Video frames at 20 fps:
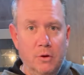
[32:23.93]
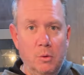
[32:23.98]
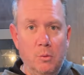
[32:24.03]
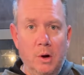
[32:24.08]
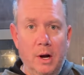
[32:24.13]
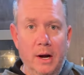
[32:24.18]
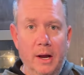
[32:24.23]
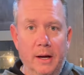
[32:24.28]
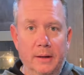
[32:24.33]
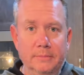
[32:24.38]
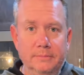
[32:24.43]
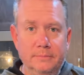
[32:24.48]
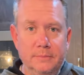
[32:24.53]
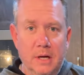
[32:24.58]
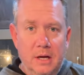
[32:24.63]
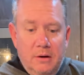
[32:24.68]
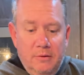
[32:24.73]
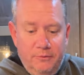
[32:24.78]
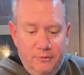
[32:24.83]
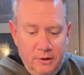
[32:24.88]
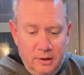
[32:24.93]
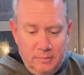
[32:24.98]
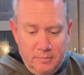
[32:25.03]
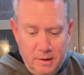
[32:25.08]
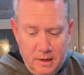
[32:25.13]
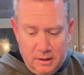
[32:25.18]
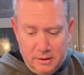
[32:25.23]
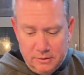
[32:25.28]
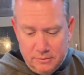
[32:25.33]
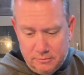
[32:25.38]
Why not? I don't feel like
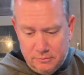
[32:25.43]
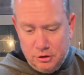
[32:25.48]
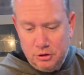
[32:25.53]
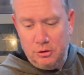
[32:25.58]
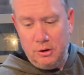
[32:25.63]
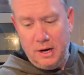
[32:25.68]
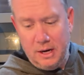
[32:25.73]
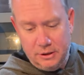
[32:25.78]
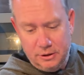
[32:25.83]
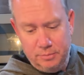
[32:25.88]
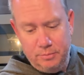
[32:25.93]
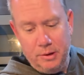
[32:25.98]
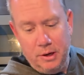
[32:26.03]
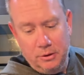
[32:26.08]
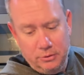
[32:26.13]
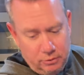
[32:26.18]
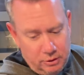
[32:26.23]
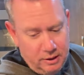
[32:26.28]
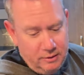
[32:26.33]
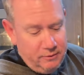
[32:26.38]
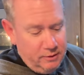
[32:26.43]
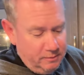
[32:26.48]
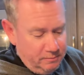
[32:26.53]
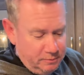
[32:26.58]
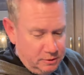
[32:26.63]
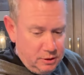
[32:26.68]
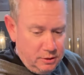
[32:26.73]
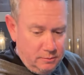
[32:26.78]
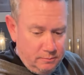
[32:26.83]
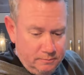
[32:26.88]
making scratch brown gravy,
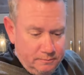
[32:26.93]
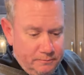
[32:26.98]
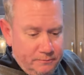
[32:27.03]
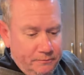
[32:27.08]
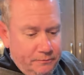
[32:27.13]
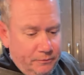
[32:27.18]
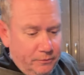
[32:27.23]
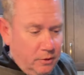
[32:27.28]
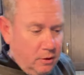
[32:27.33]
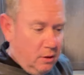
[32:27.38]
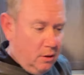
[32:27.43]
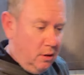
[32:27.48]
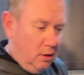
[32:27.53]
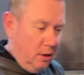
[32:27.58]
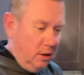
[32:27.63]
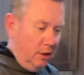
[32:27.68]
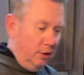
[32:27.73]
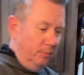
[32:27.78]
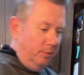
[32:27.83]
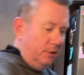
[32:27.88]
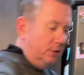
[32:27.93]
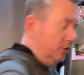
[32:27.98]
so it'll be